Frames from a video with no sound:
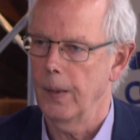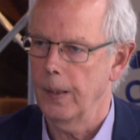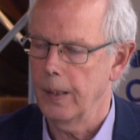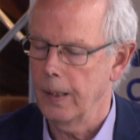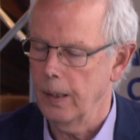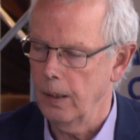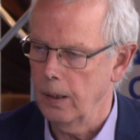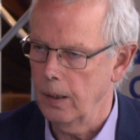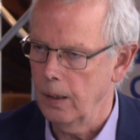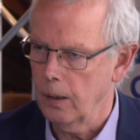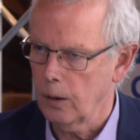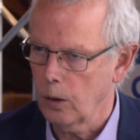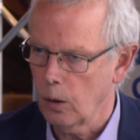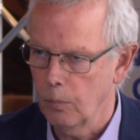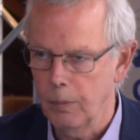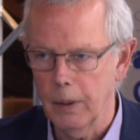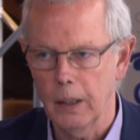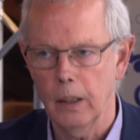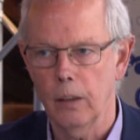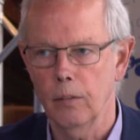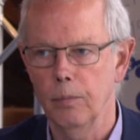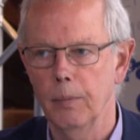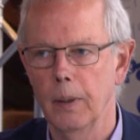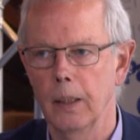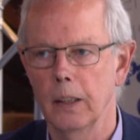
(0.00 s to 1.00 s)
the
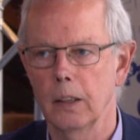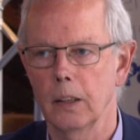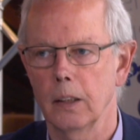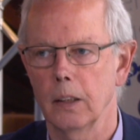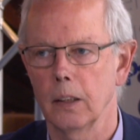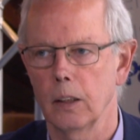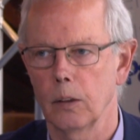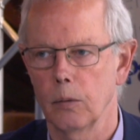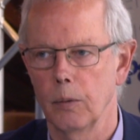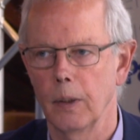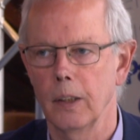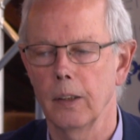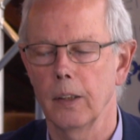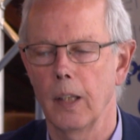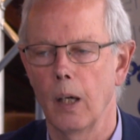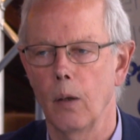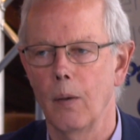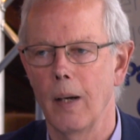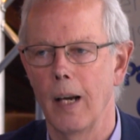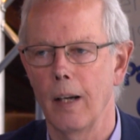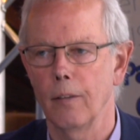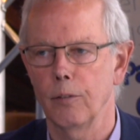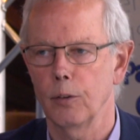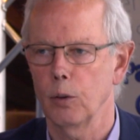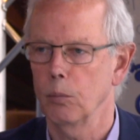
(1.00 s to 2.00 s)
Committee of Ministers will now
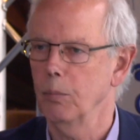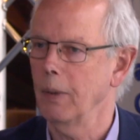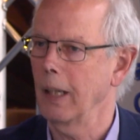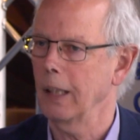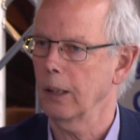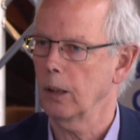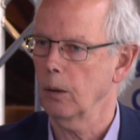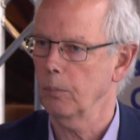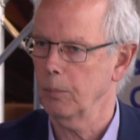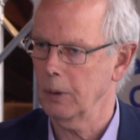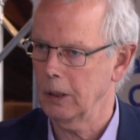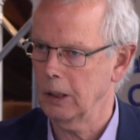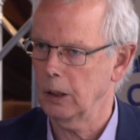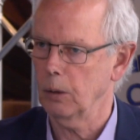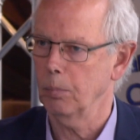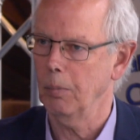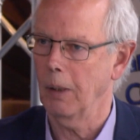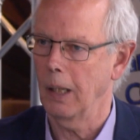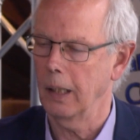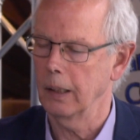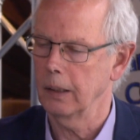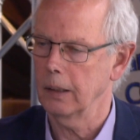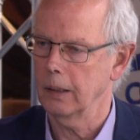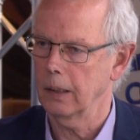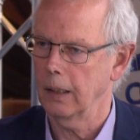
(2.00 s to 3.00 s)
have to make up its
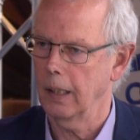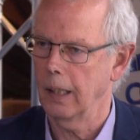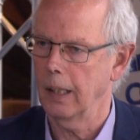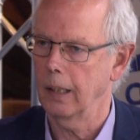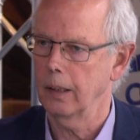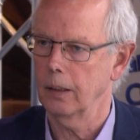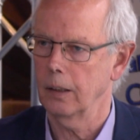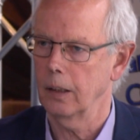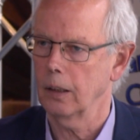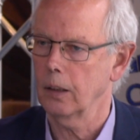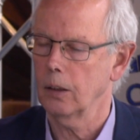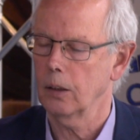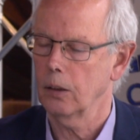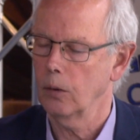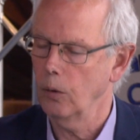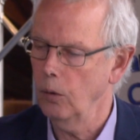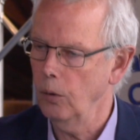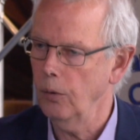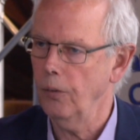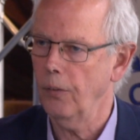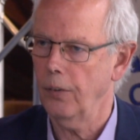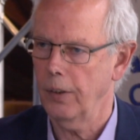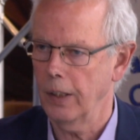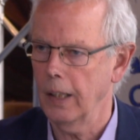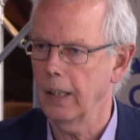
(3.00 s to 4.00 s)
mind. And the
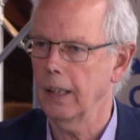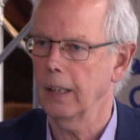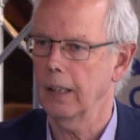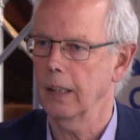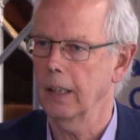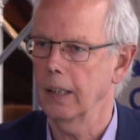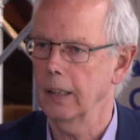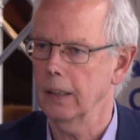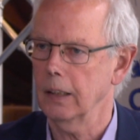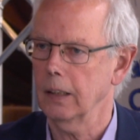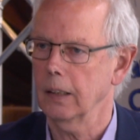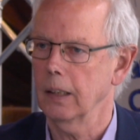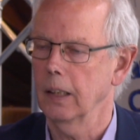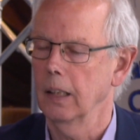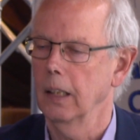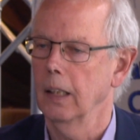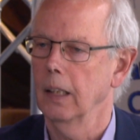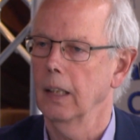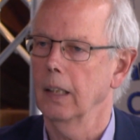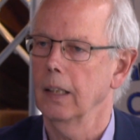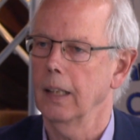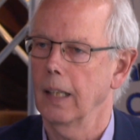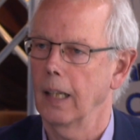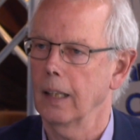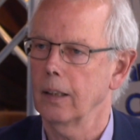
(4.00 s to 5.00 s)
good thing is
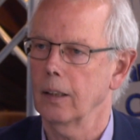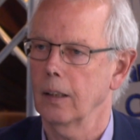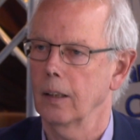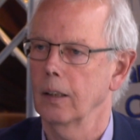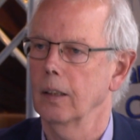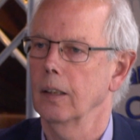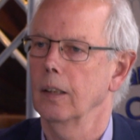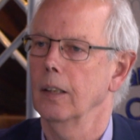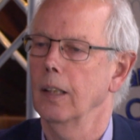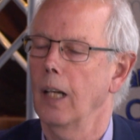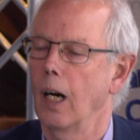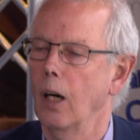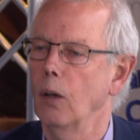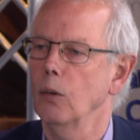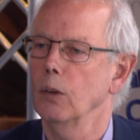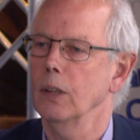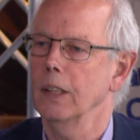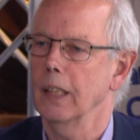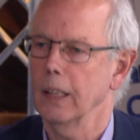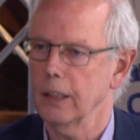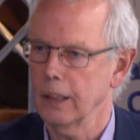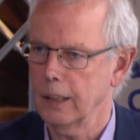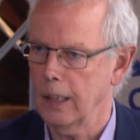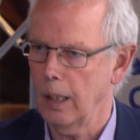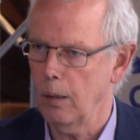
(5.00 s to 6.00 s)
that now
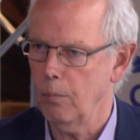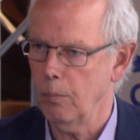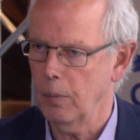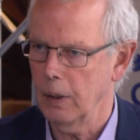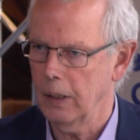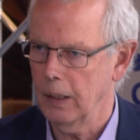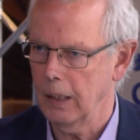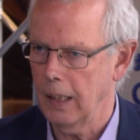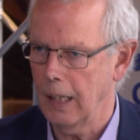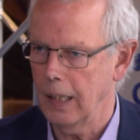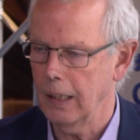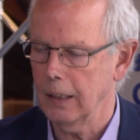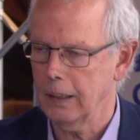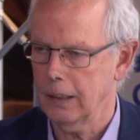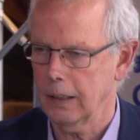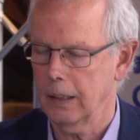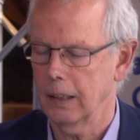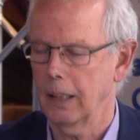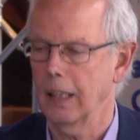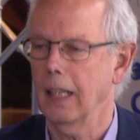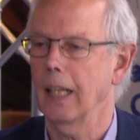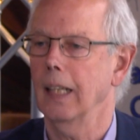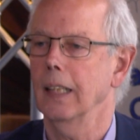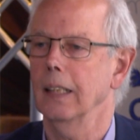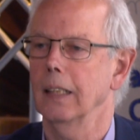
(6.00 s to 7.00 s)
the Assembly has
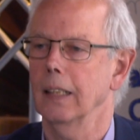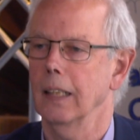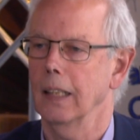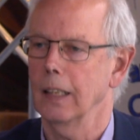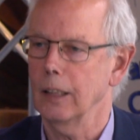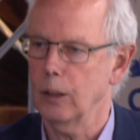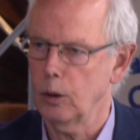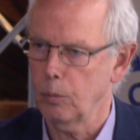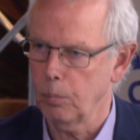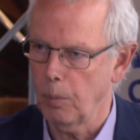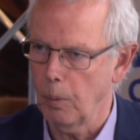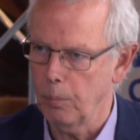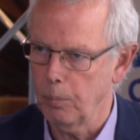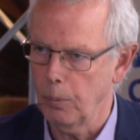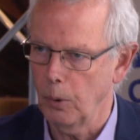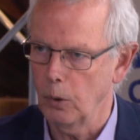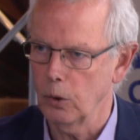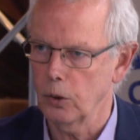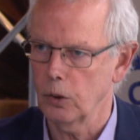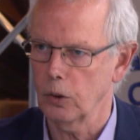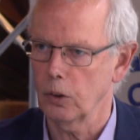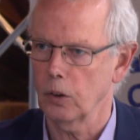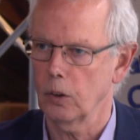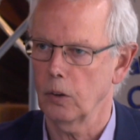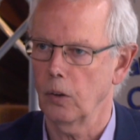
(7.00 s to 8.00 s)
laid its
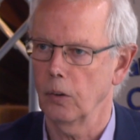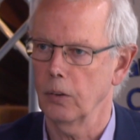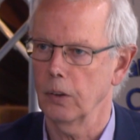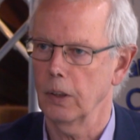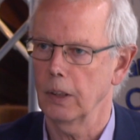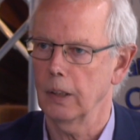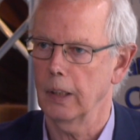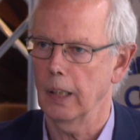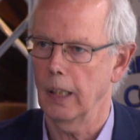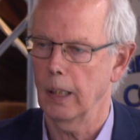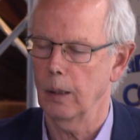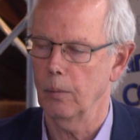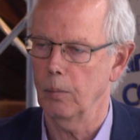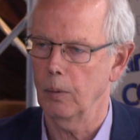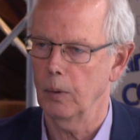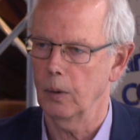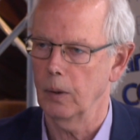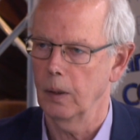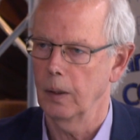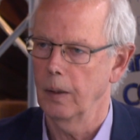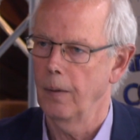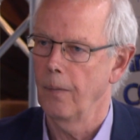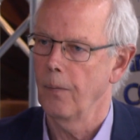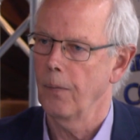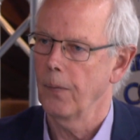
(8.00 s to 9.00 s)
proposals on the
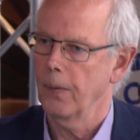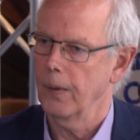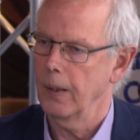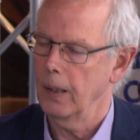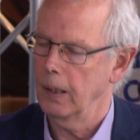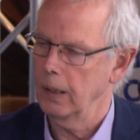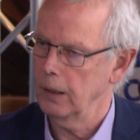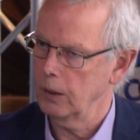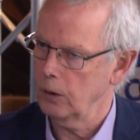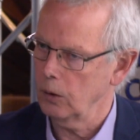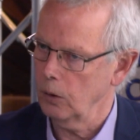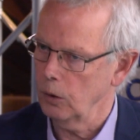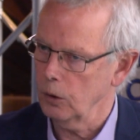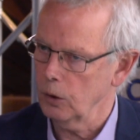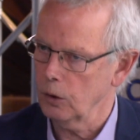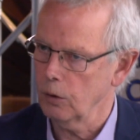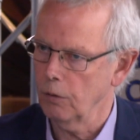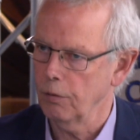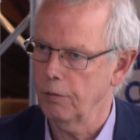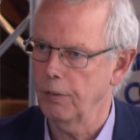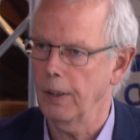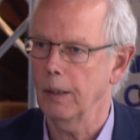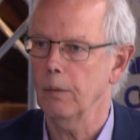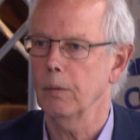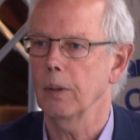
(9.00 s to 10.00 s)
table. It's also
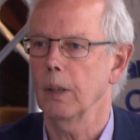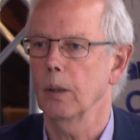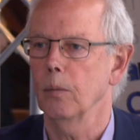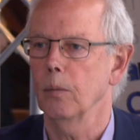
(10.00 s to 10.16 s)
very